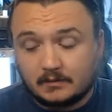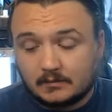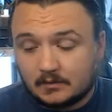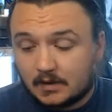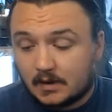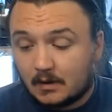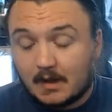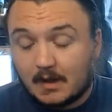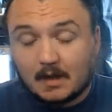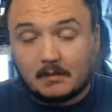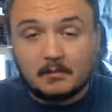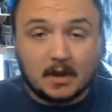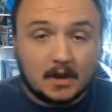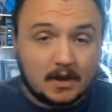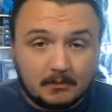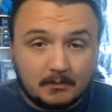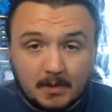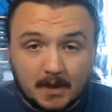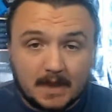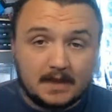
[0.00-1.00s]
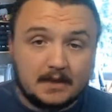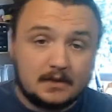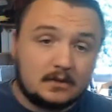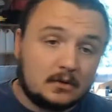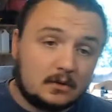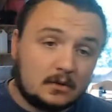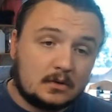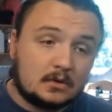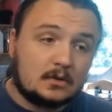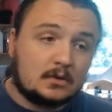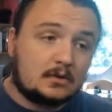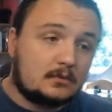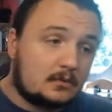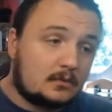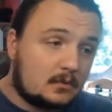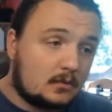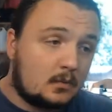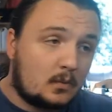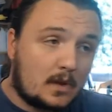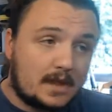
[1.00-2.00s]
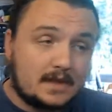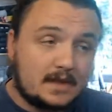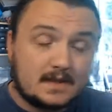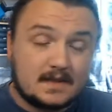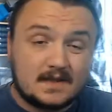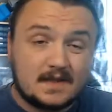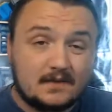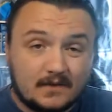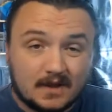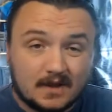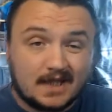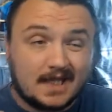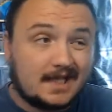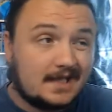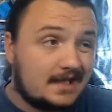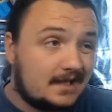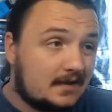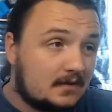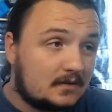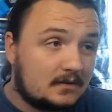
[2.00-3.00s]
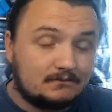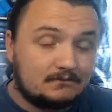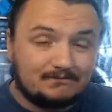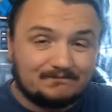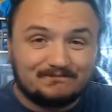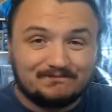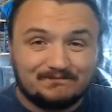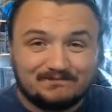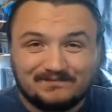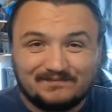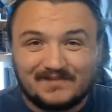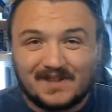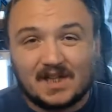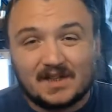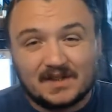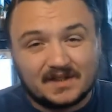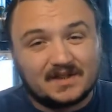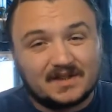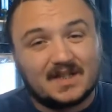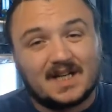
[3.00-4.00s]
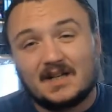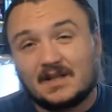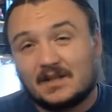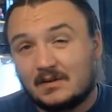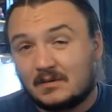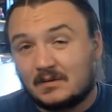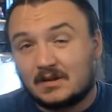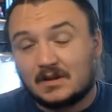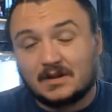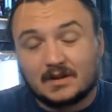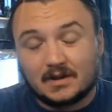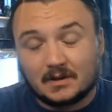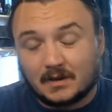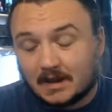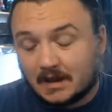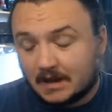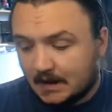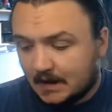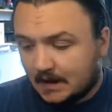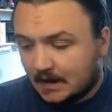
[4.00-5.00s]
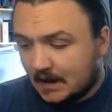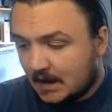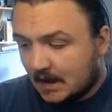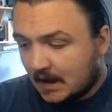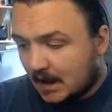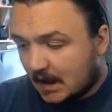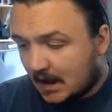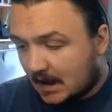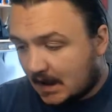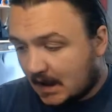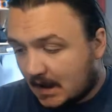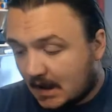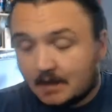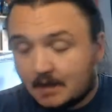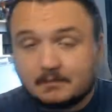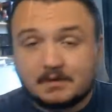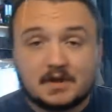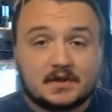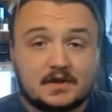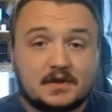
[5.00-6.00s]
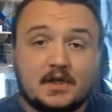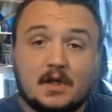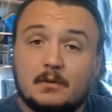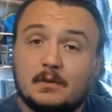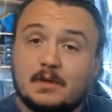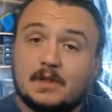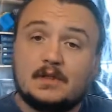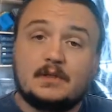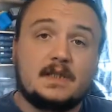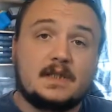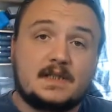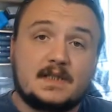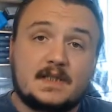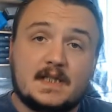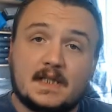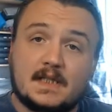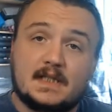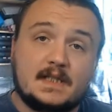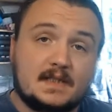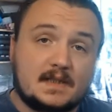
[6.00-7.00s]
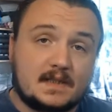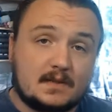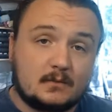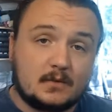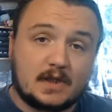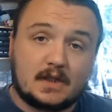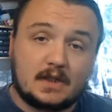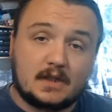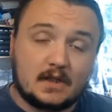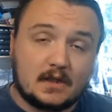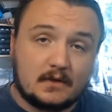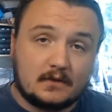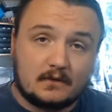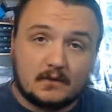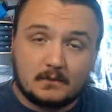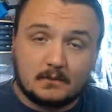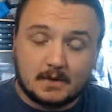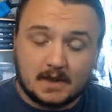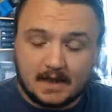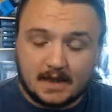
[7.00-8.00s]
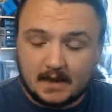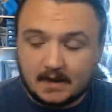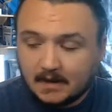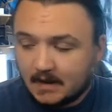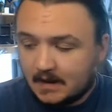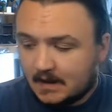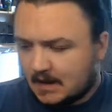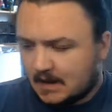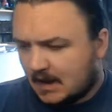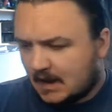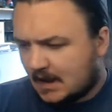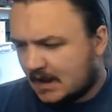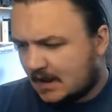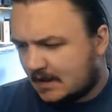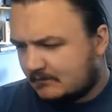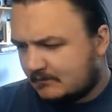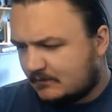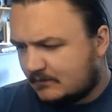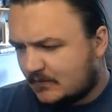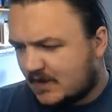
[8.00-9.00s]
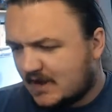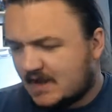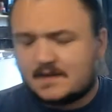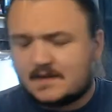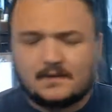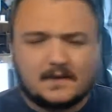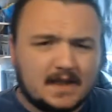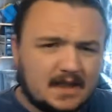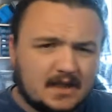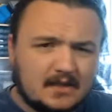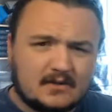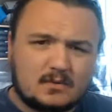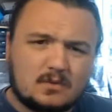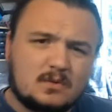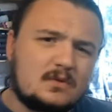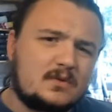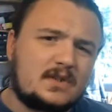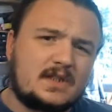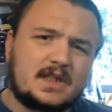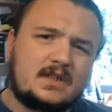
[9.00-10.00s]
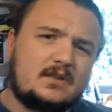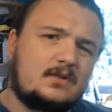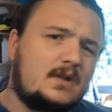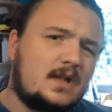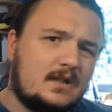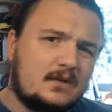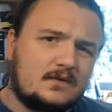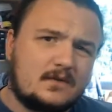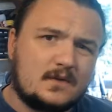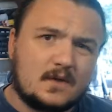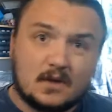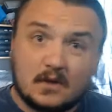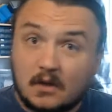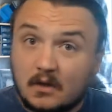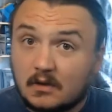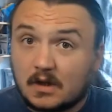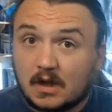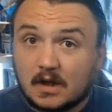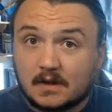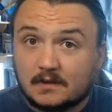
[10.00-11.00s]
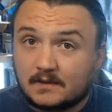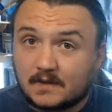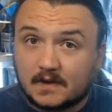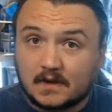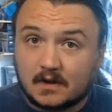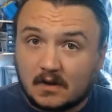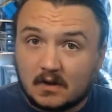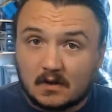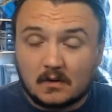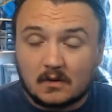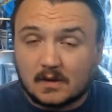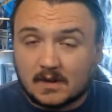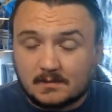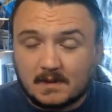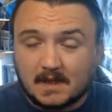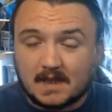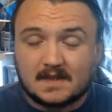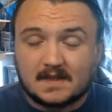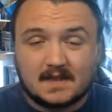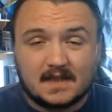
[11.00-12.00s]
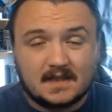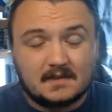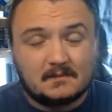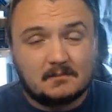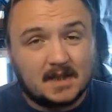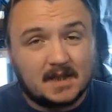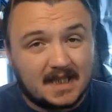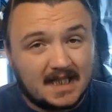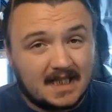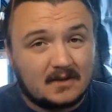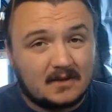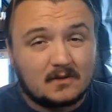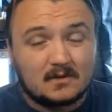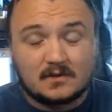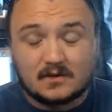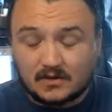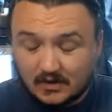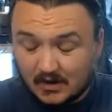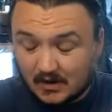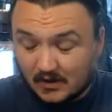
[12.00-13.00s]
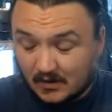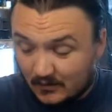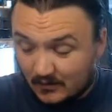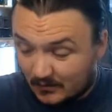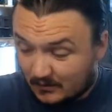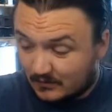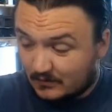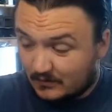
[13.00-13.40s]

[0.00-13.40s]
go out and buy the paint, or wait to see if you get it. I don't know how you want to do it. I'm just showing you these techniques and we can go from there. These videos will stick around for long after the Conquest magazine have been out, so